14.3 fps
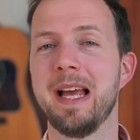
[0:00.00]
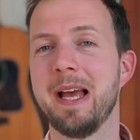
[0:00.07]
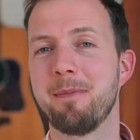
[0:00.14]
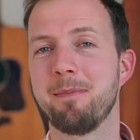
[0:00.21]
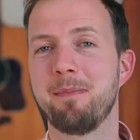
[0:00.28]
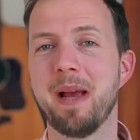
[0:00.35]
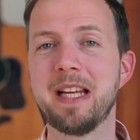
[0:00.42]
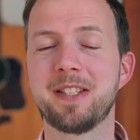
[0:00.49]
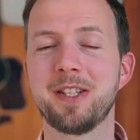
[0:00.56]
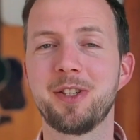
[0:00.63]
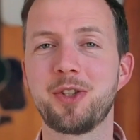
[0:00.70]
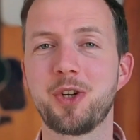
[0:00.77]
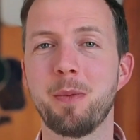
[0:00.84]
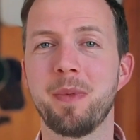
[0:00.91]
based in
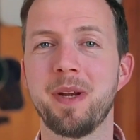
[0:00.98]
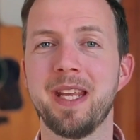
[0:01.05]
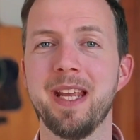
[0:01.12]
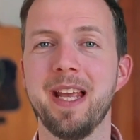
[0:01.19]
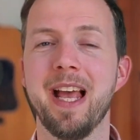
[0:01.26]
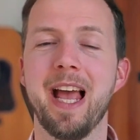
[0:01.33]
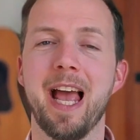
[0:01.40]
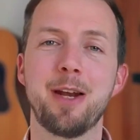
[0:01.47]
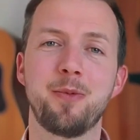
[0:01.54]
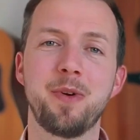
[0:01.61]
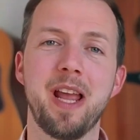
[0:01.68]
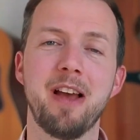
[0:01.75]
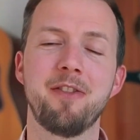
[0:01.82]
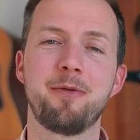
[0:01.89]
Germany, and
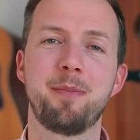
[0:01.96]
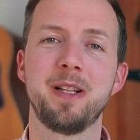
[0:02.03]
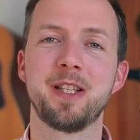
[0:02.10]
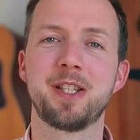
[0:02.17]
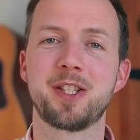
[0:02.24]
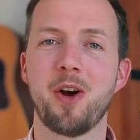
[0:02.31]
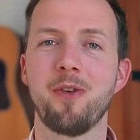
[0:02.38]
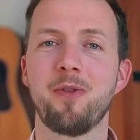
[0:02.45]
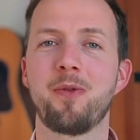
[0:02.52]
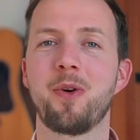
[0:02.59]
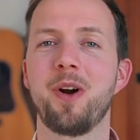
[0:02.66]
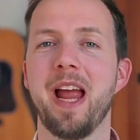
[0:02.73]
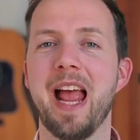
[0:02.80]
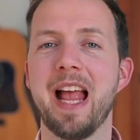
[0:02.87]
we have built software